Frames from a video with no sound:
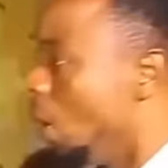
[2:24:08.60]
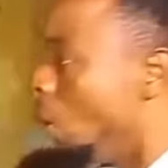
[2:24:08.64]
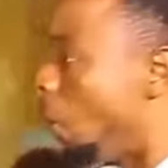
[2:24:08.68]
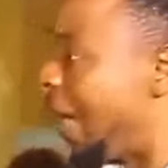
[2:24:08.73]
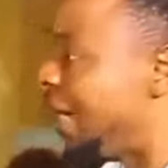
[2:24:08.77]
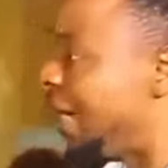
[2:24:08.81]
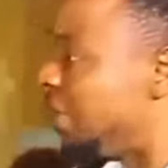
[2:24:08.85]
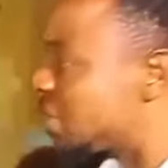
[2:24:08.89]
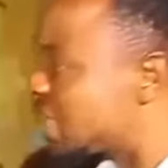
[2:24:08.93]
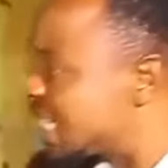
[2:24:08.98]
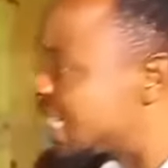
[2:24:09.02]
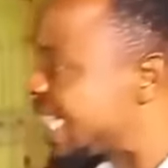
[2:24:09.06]

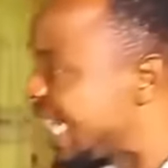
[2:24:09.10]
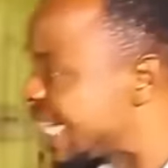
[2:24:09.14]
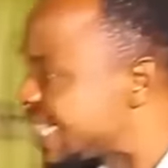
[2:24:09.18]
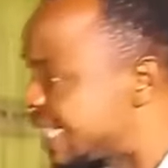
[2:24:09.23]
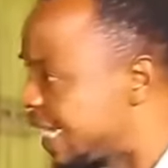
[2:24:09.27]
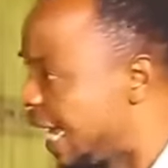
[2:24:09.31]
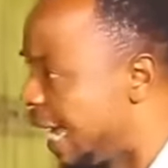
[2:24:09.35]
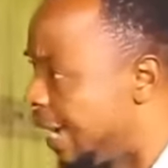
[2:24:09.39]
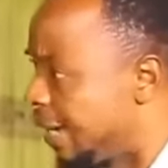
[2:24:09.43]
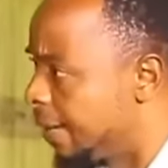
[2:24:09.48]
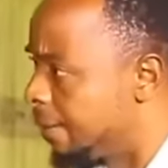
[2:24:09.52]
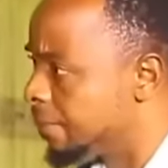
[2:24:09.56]
while you
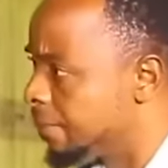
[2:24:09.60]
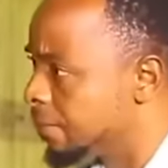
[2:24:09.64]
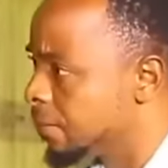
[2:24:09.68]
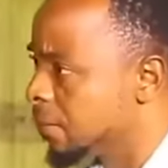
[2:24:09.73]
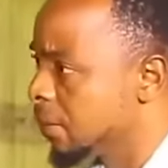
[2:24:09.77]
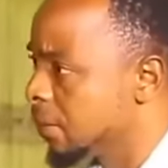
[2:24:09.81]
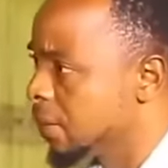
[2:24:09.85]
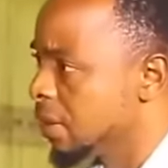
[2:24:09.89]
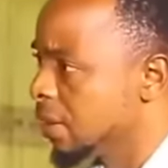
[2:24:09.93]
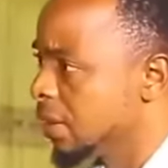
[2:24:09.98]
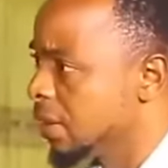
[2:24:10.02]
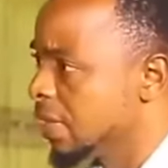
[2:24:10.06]
sit here.
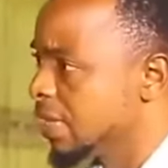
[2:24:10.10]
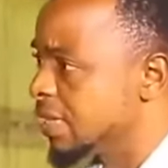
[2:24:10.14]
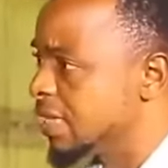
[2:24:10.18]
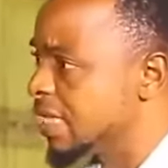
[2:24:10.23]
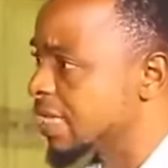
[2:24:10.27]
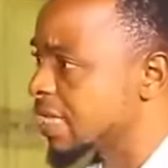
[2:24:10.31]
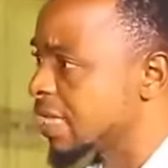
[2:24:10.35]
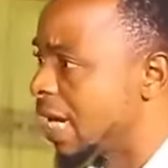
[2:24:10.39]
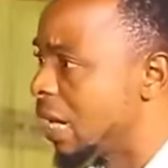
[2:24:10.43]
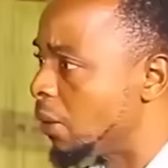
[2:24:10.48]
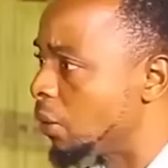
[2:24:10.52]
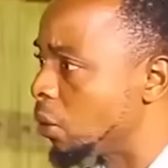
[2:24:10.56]
Is
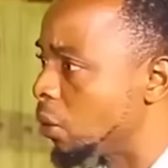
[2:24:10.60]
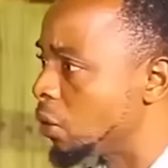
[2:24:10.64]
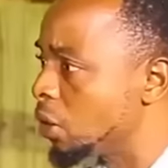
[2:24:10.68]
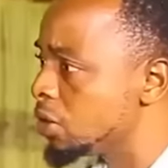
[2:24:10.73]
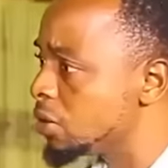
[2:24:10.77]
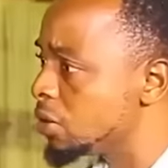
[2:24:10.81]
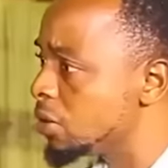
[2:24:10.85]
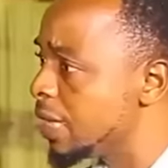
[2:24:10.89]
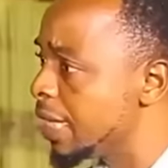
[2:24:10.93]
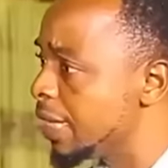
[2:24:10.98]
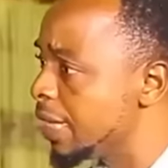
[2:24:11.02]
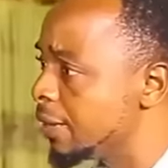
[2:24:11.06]
this how you're
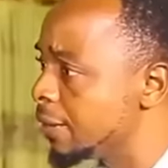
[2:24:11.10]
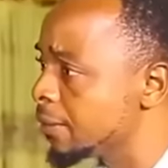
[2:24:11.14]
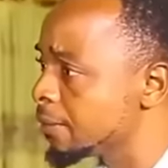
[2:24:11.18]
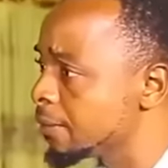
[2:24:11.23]
going to learn?